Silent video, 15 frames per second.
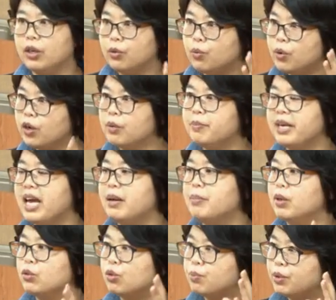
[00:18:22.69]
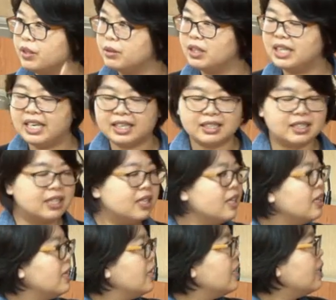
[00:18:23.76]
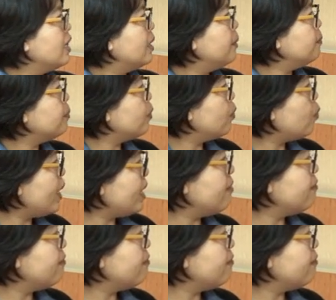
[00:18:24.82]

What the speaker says: will be able to predict what